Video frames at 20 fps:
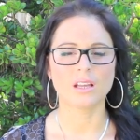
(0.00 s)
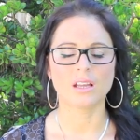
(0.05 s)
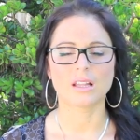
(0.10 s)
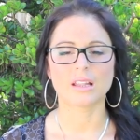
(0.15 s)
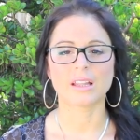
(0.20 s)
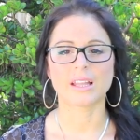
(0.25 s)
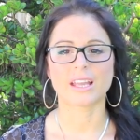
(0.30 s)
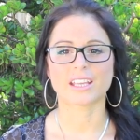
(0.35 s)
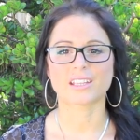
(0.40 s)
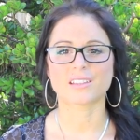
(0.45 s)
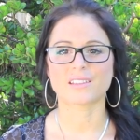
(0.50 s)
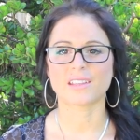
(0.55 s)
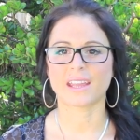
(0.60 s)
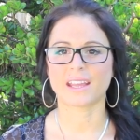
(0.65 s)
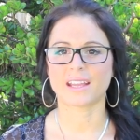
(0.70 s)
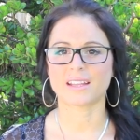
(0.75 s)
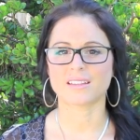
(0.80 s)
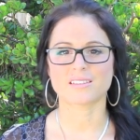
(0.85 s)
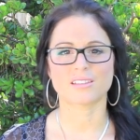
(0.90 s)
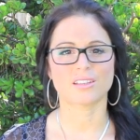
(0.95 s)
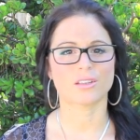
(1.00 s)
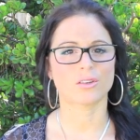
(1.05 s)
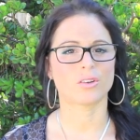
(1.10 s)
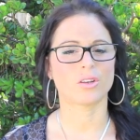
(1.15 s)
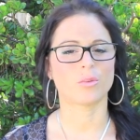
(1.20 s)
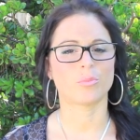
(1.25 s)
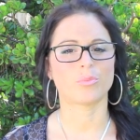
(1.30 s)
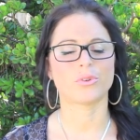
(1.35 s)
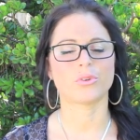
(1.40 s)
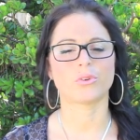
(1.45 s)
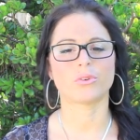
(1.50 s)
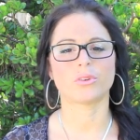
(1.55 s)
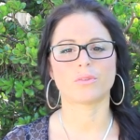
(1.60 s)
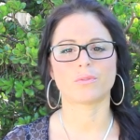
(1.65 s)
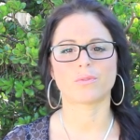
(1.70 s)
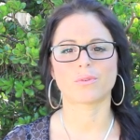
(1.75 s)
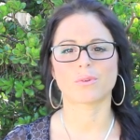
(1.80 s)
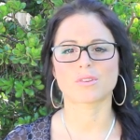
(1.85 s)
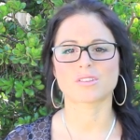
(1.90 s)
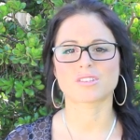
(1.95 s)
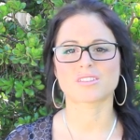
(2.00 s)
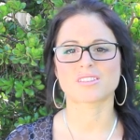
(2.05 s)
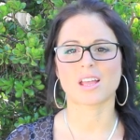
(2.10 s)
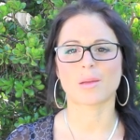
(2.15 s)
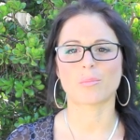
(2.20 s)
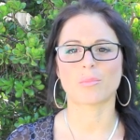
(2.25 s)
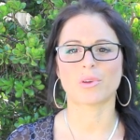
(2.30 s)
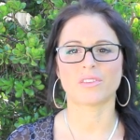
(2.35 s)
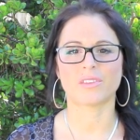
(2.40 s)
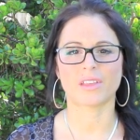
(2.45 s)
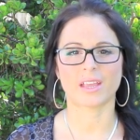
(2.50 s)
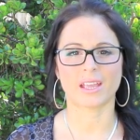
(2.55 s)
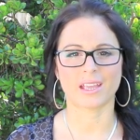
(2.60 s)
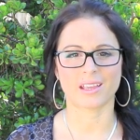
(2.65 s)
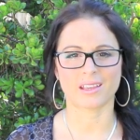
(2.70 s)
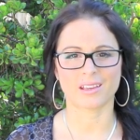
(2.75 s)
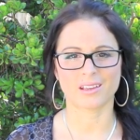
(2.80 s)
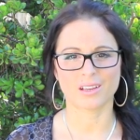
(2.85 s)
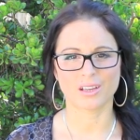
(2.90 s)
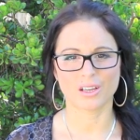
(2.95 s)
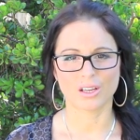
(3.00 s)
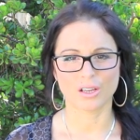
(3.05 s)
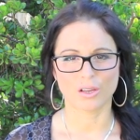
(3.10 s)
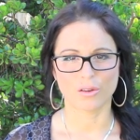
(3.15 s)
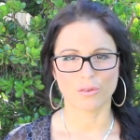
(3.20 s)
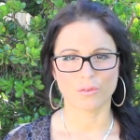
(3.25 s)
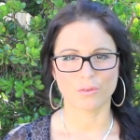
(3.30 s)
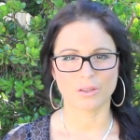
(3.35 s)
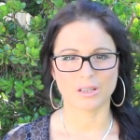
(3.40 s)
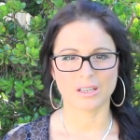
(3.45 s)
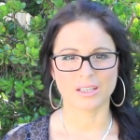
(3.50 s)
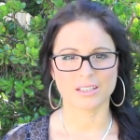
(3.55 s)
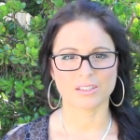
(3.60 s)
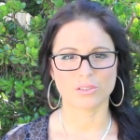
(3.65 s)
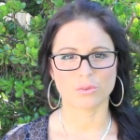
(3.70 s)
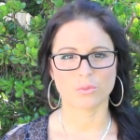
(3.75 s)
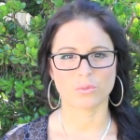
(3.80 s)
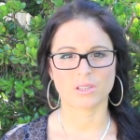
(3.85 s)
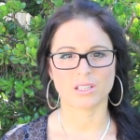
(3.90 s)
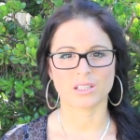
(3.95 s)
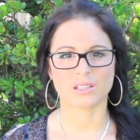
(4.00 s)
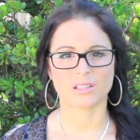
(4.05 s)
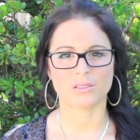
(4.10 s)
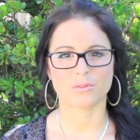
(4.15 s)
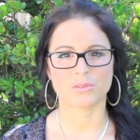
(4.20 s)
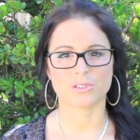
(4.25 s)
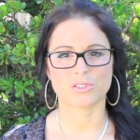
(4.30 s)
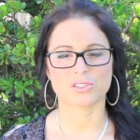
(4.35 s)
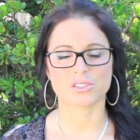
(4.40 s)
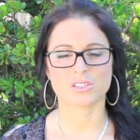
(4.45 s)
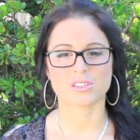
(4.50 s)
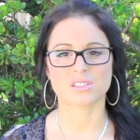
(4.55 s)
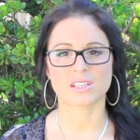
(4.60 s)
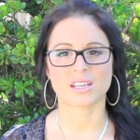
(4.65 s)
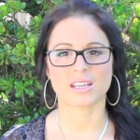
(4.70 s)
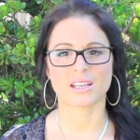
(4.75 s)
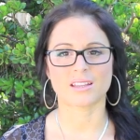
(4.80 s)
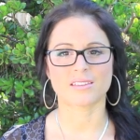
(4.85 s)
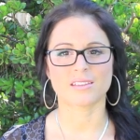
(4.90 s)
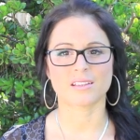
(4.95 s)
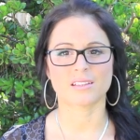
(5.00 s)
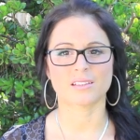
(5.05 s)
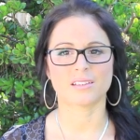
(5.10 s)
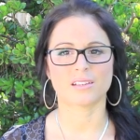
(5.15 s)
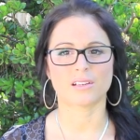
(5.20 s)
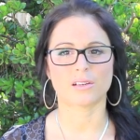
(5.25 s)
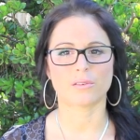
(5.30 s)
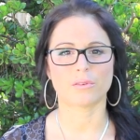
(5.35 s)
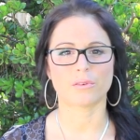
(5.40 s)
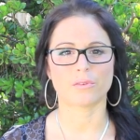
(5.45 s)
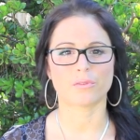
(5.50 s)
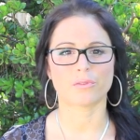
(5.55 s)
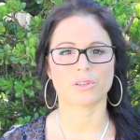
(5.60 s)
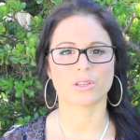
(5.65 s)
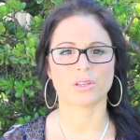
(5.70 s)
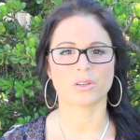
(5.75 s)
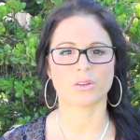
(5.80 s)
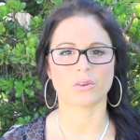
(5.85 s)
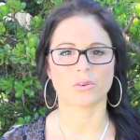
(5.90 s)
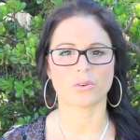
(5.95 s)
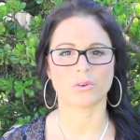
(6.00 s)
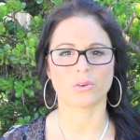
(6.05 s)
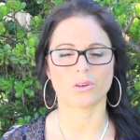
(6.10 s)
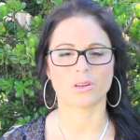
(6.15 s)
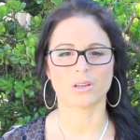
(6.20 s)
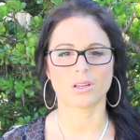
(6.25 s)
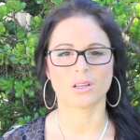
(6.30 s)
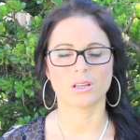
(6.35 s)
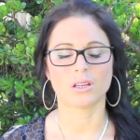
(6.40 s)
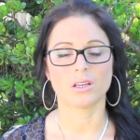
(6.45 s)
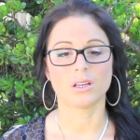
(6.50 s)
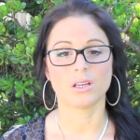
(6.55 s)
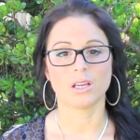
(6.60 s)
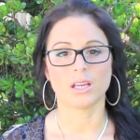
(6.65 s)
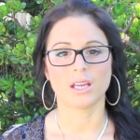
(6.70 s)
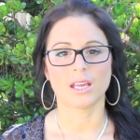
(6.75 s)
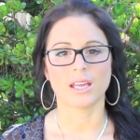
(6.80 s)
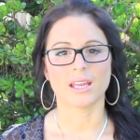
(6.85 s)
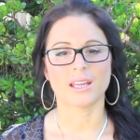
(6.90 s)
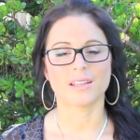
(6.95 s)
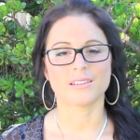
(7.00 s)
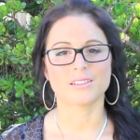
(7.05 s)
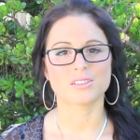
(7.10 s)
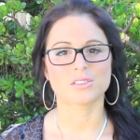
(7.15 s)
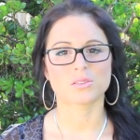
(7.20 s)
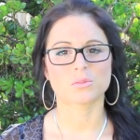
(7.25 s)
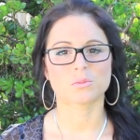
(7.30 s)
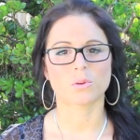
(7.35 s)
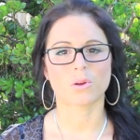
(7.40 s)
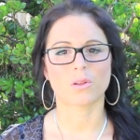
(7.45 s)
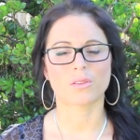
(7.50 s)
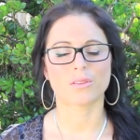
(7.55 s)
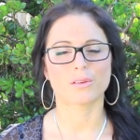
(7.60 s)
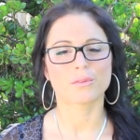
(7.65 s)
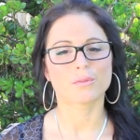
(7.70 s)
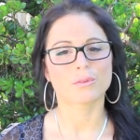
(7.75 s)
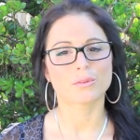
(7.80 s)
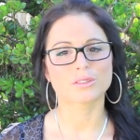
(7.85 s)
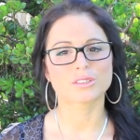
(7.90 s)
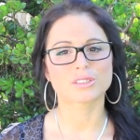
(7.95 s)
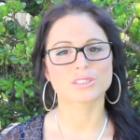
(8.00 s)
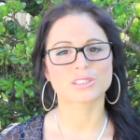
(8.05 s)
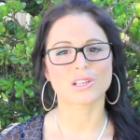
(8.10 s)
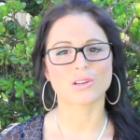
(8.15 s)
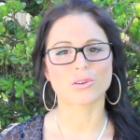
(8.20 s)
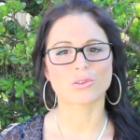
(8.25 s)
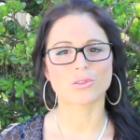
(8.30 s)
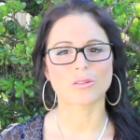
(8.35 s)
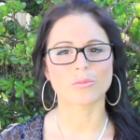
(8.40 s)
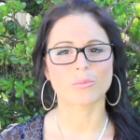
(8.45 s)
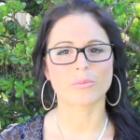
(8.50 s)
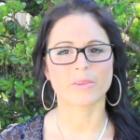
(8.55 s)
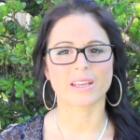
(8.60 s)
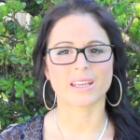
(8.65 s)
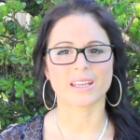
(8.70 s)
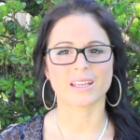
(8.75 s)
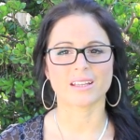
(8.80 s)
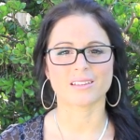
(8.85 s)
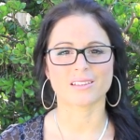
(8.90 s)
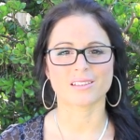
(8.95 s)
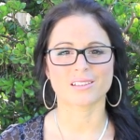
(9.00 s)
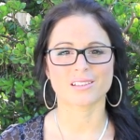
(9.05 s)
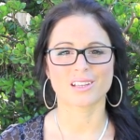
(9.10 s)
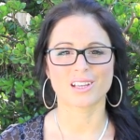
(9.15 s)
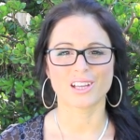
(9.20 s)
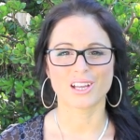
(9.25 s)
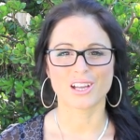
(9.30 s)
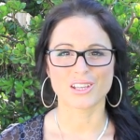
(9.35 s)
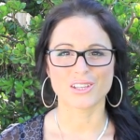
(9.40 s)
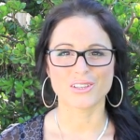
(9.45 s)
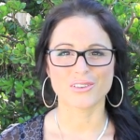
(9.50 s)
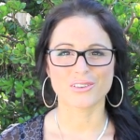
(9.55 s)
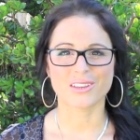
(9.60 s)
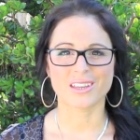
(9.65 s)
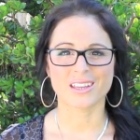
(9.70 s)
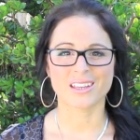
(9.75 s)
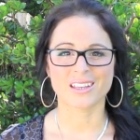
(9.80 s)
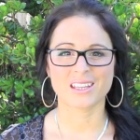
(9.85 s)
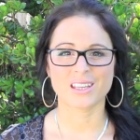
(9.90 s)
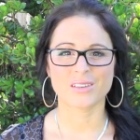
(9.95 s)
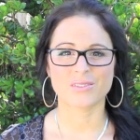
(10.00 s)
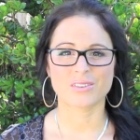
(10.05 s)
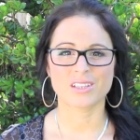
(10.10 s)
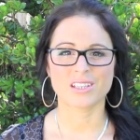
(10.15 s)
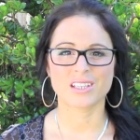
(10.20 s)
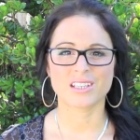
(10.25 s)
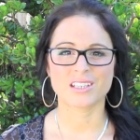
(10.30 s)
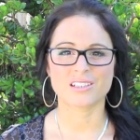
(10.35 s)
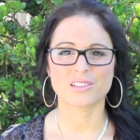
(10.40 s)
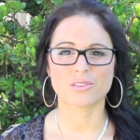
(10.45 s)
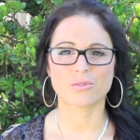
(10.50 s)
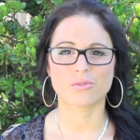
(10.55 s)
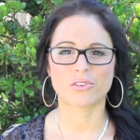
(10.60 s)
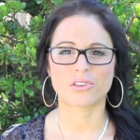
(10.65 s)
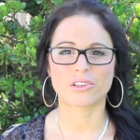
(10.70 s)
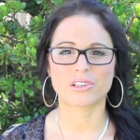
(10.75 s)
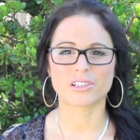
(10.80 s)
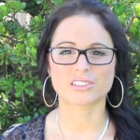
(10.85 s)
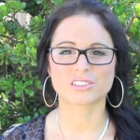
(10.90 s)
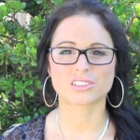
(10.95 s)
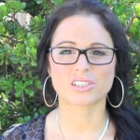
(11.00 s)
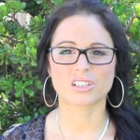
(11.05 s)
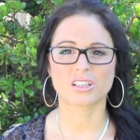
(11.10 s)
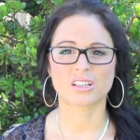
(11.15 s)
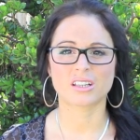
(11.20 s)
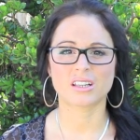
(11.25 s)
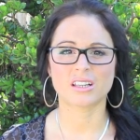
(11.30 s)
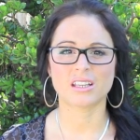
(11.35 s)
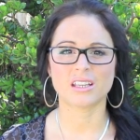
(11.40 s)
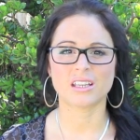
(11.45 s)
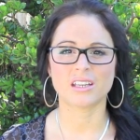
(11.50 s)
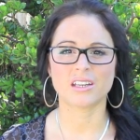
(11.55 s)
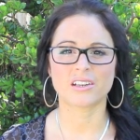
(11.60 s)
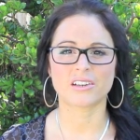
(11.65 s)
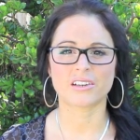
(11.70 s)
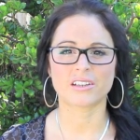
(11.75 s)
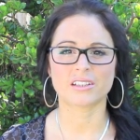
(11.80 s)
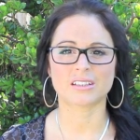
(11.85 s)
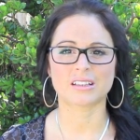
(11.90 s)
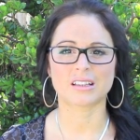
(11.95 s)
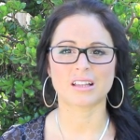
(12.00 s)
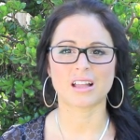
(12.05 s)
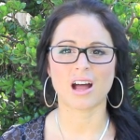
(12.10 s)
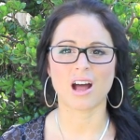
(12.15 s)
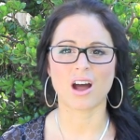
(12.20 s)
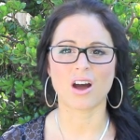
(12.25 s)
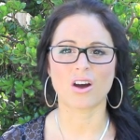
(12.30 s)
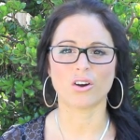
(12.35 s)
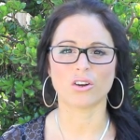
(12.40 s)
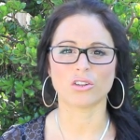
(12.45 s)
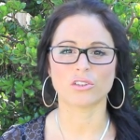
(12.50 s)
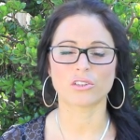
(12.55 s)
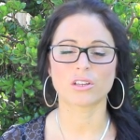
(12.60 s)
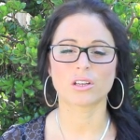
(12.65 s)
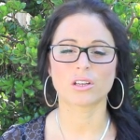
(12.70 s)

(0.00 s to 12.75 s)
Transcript: Like dancing on a beautiful summer day, feeling the wind which is dancing there with you. And this wonderful soulmate, you can even hear the words clear and loud.